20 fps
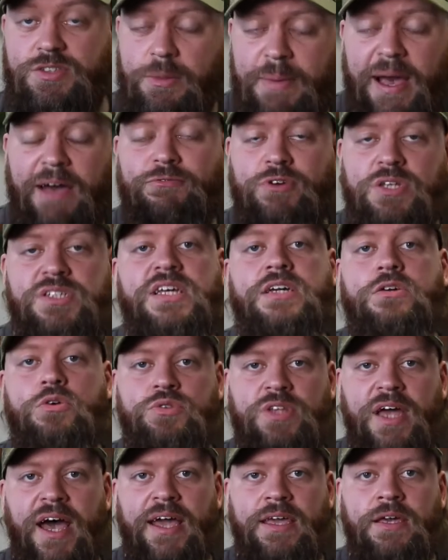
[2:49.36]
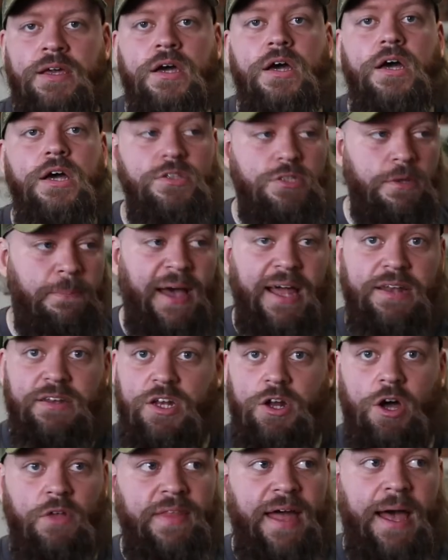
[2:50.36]
them every single day,
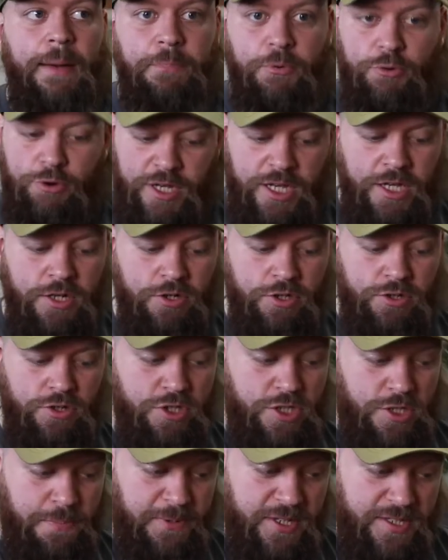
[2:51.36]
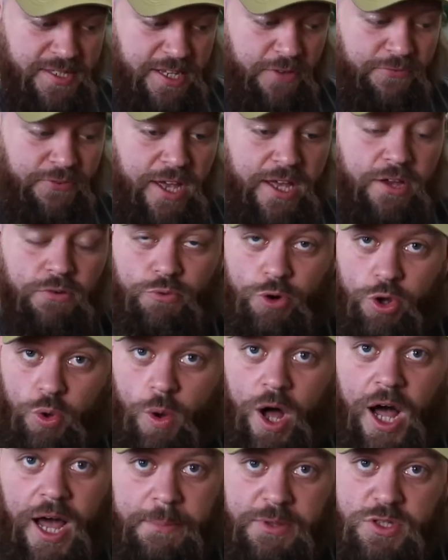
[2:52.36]
depending on their breed and specific
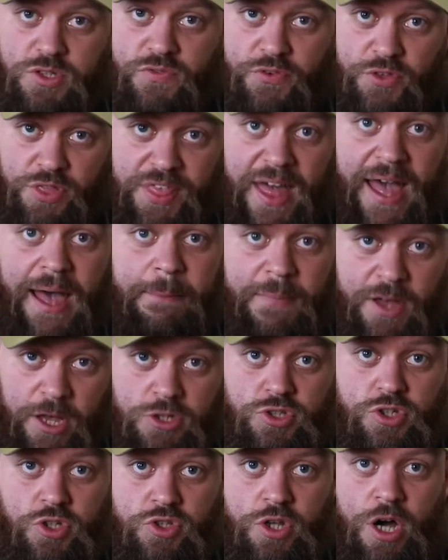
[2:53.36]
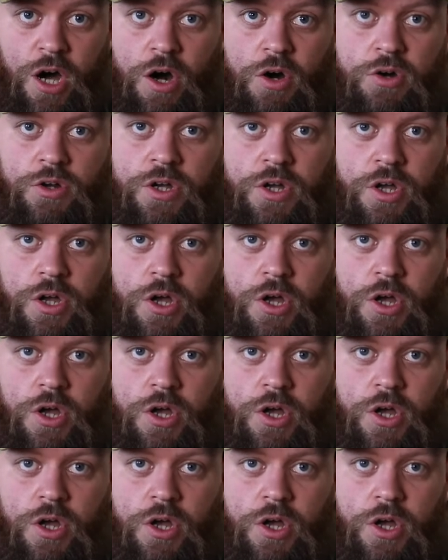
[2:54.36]
requirements for them as a dog,